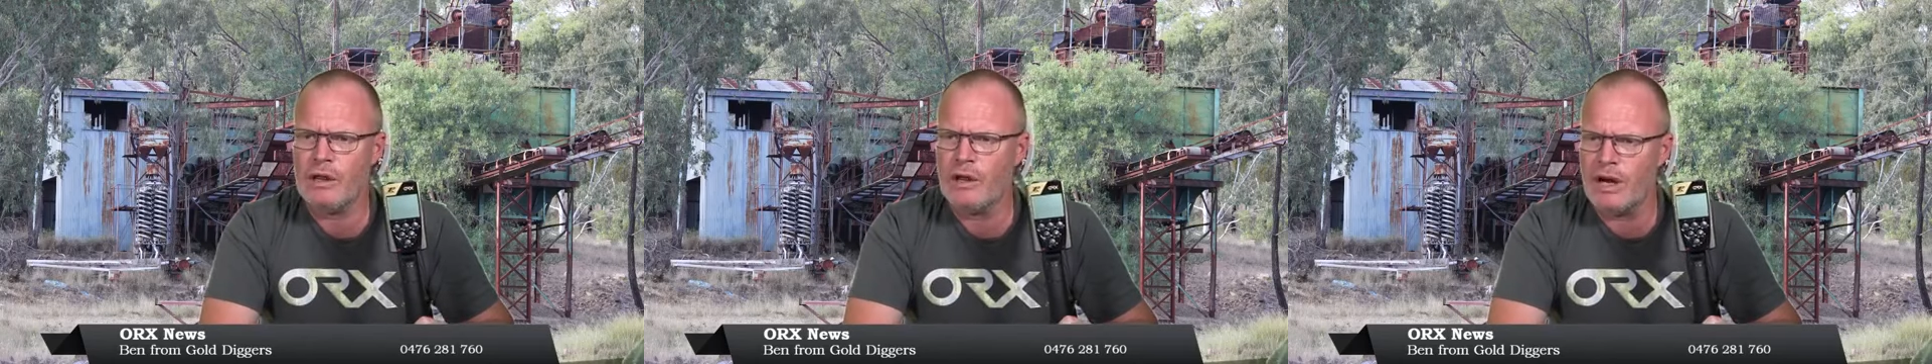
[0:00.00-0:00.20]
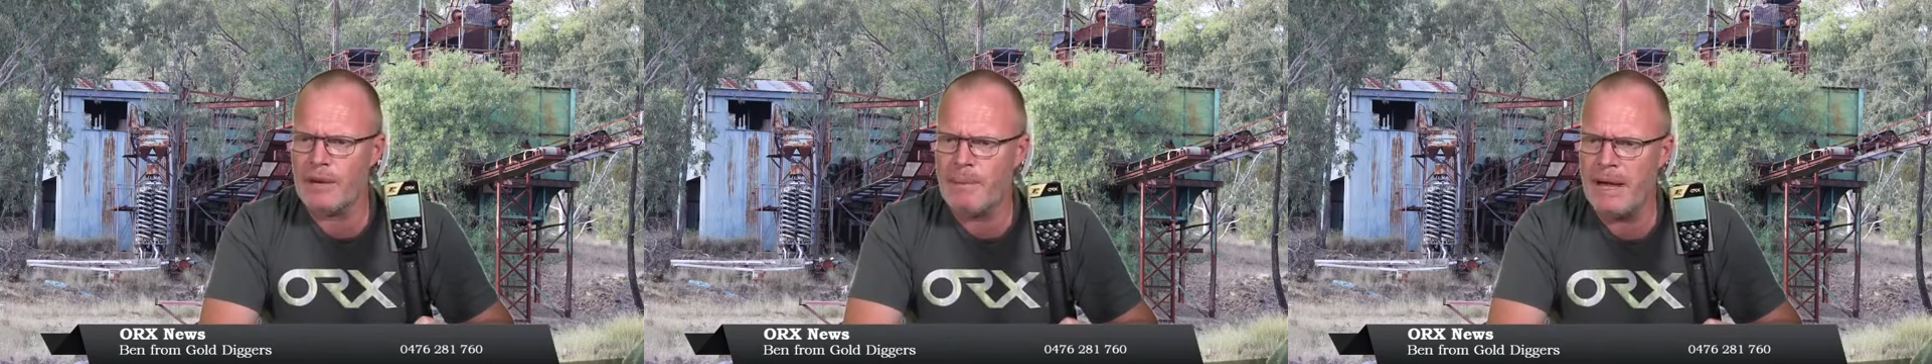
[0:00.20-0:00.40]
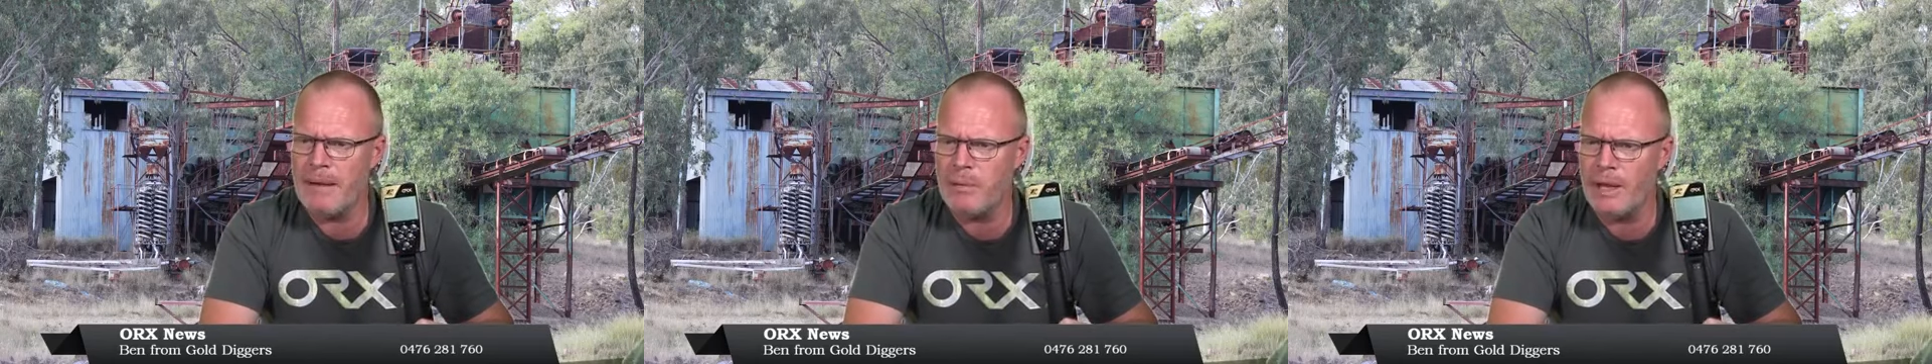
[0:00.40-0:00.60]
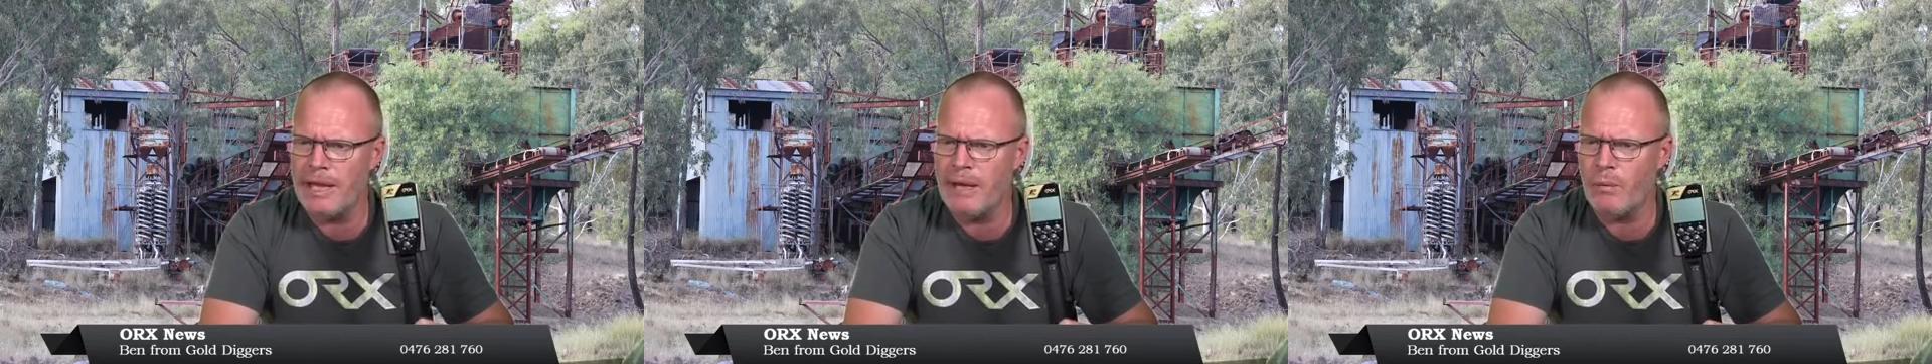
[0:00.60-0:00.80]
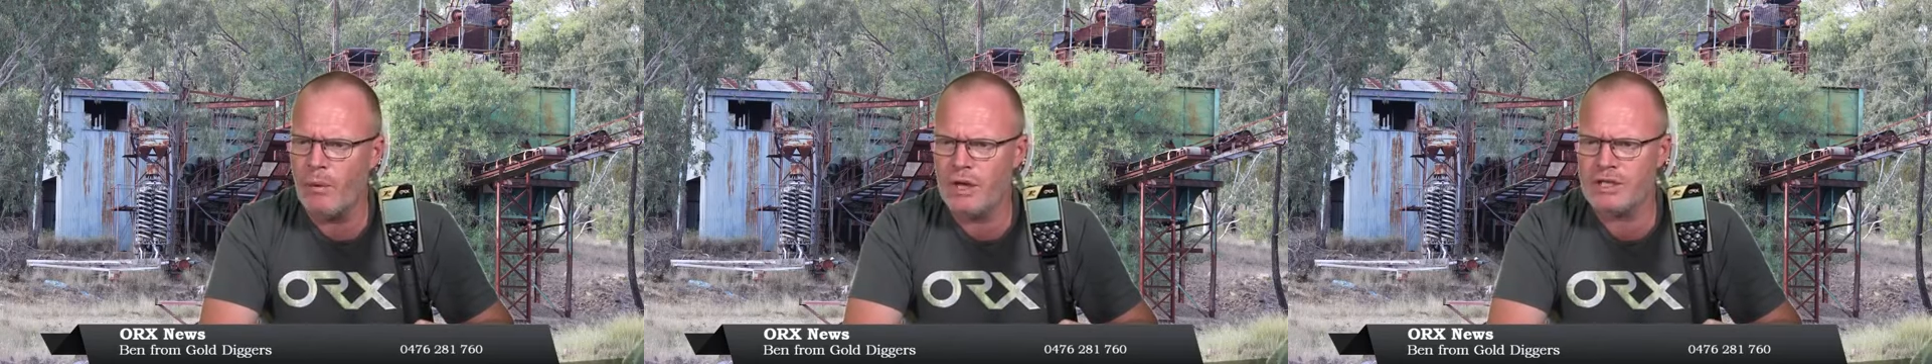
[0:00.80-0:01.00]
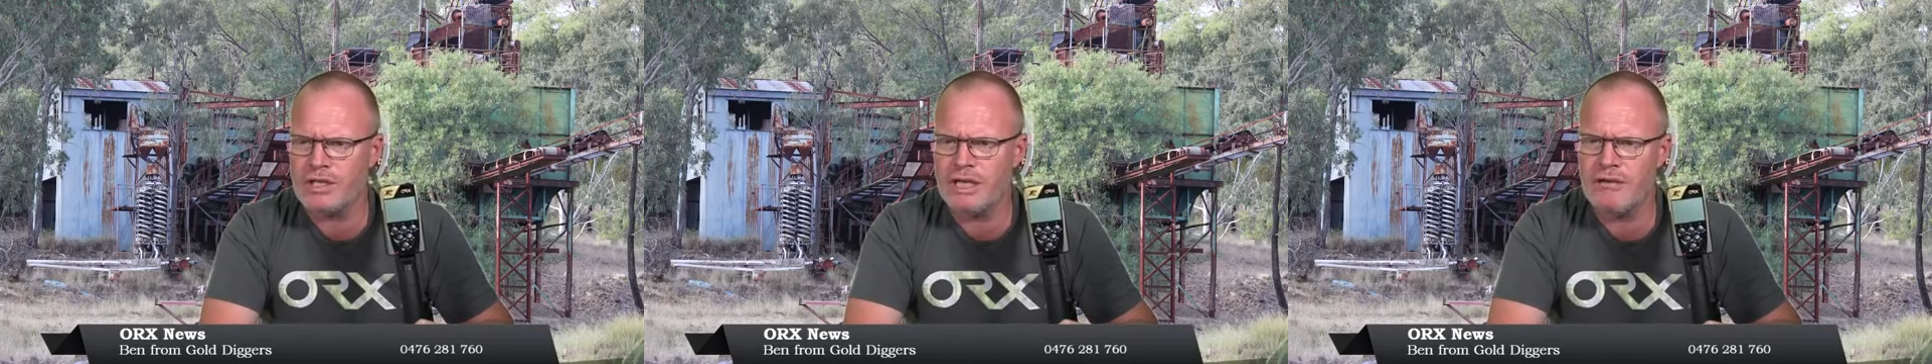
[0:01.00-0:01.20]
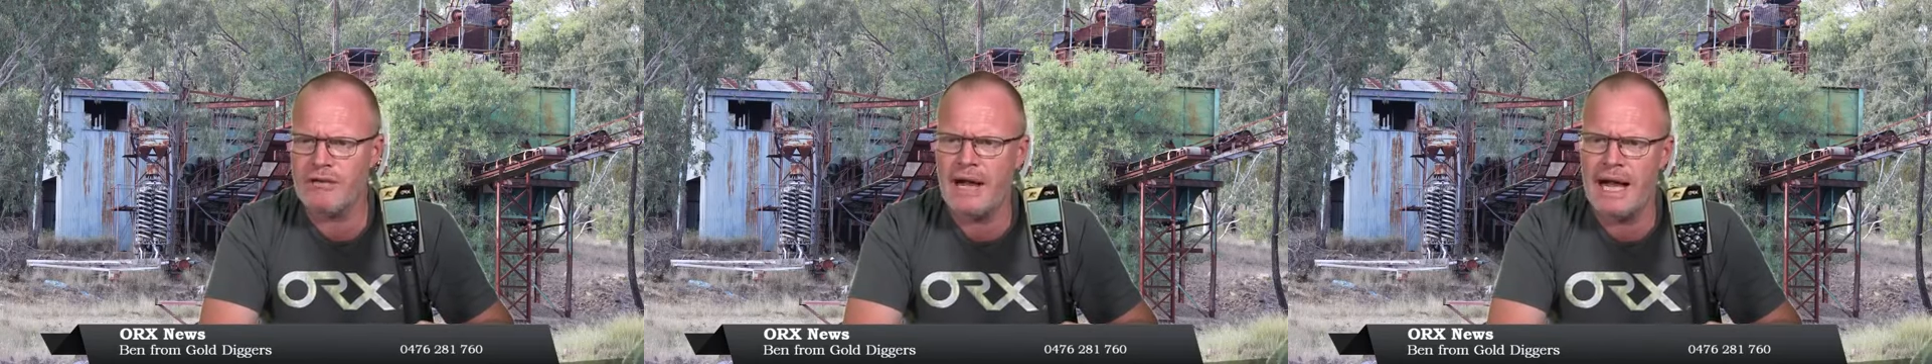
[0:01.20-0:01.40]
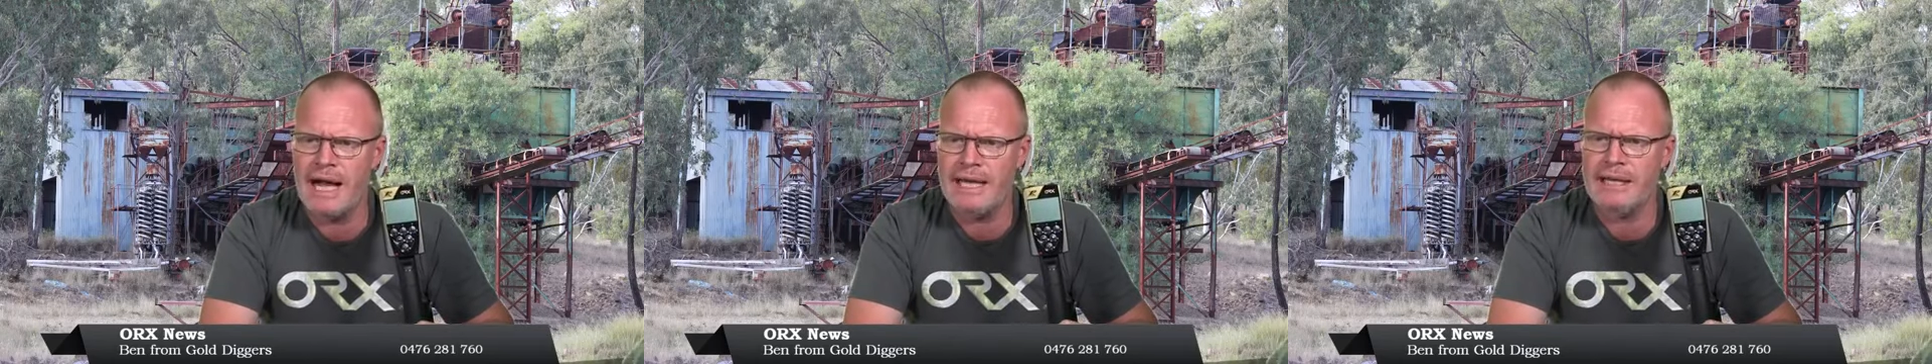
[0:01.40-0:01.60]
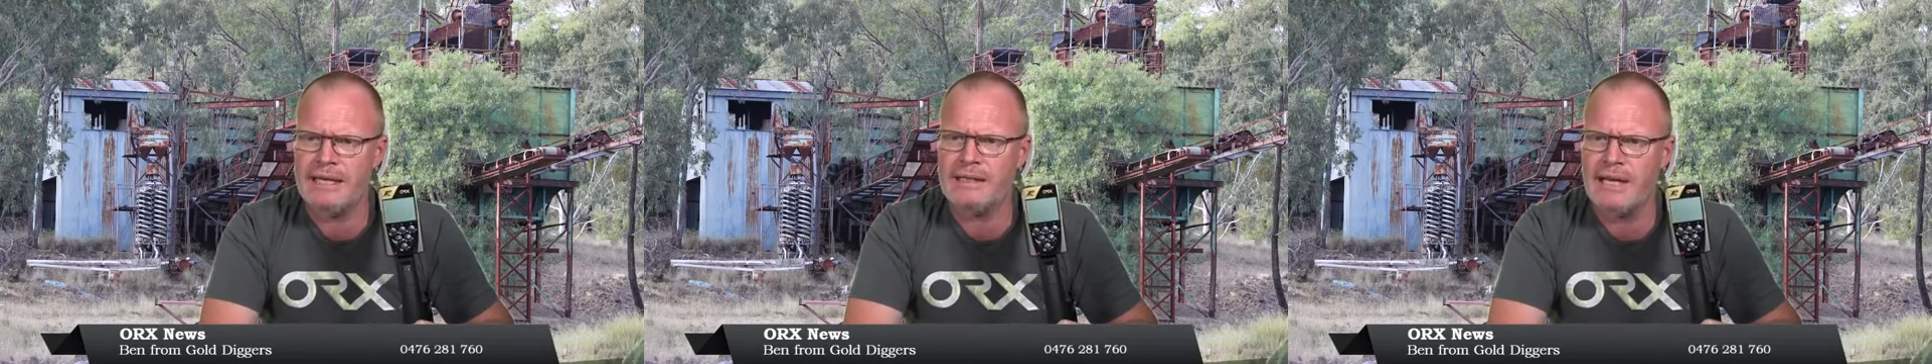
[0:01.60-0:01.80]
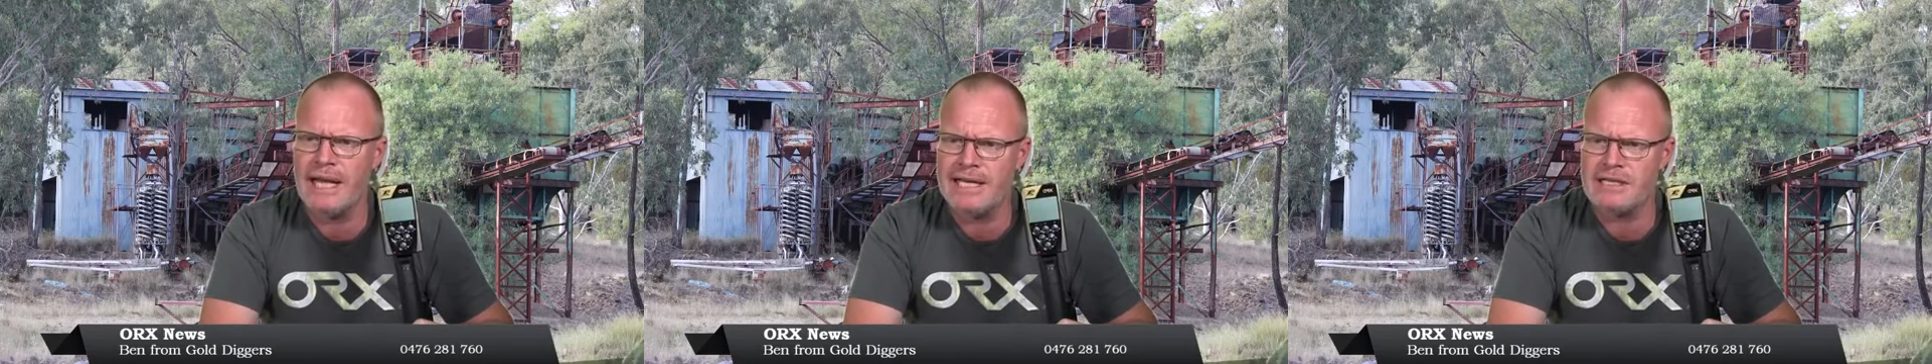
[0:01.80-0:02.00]
lot of people here watching, Ray
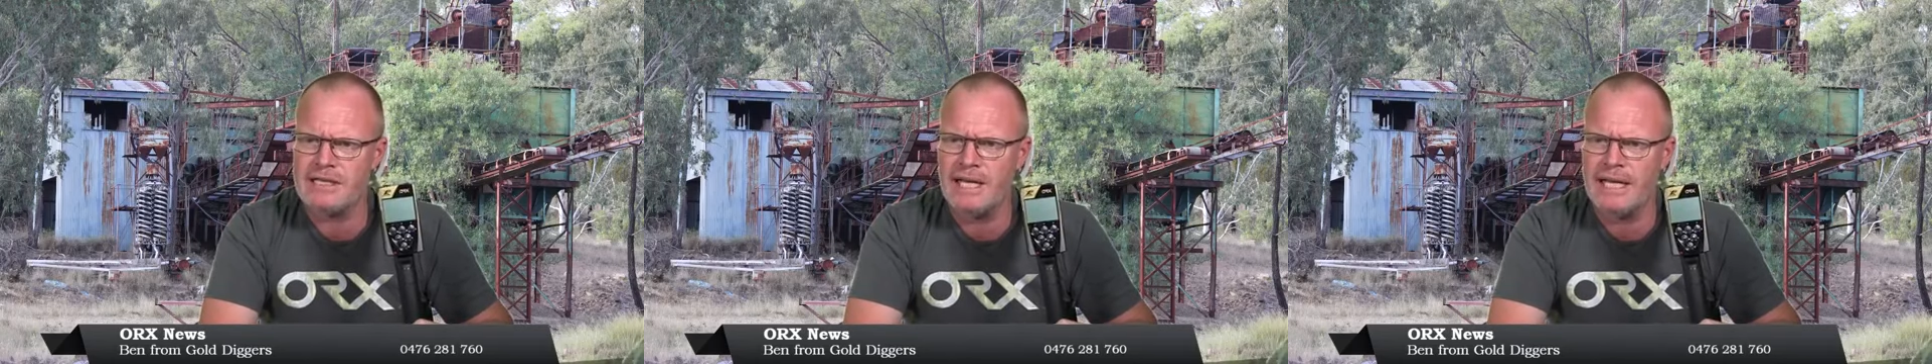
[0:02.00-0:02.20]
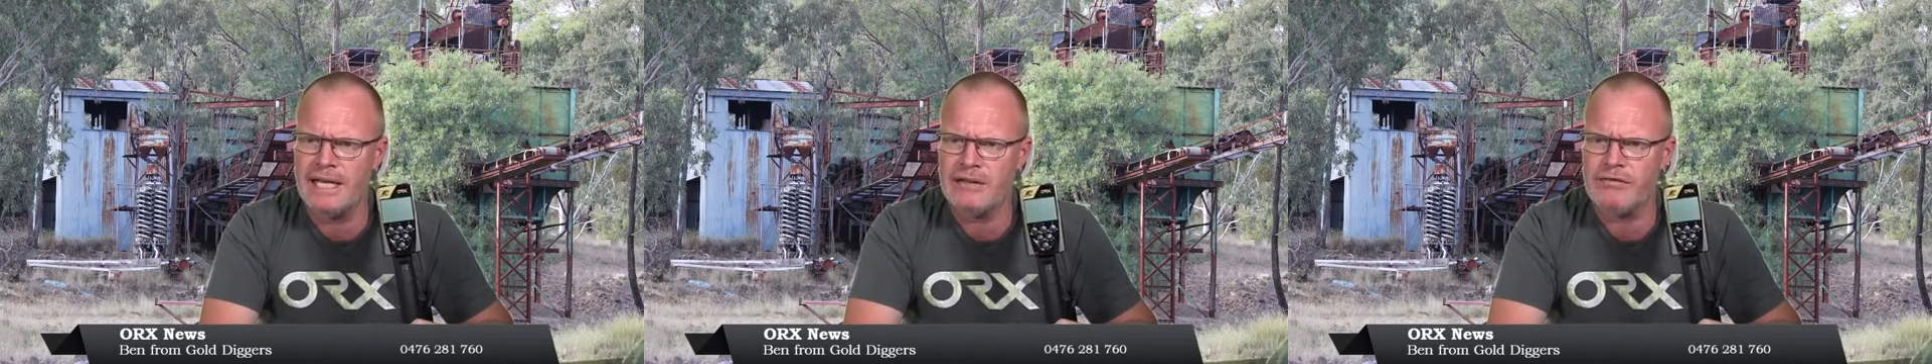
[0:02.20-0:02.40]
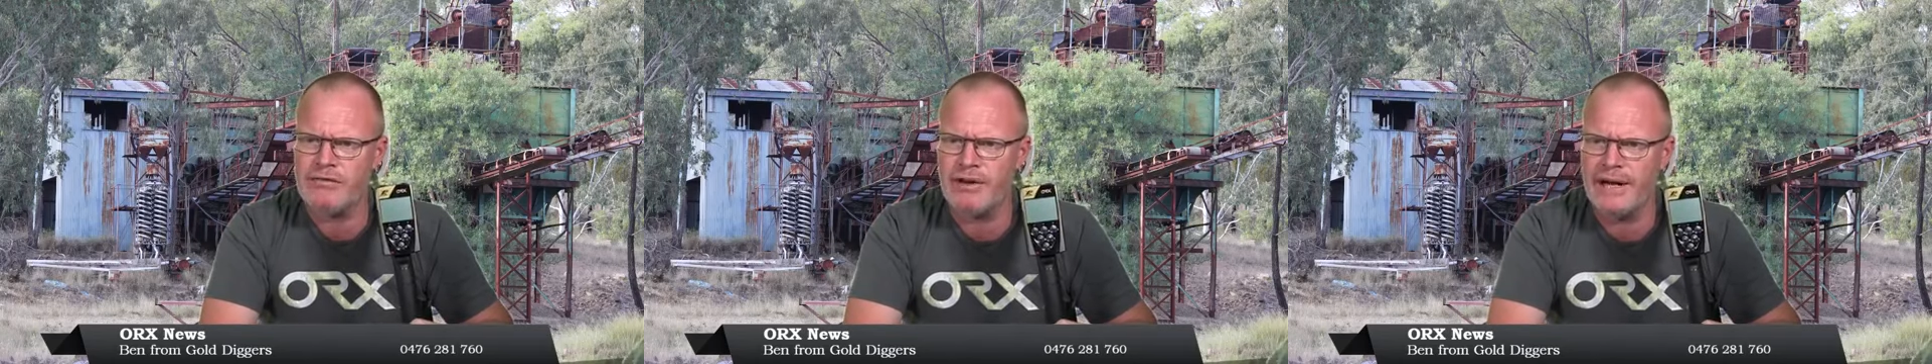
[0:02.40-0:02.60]
and Leslie and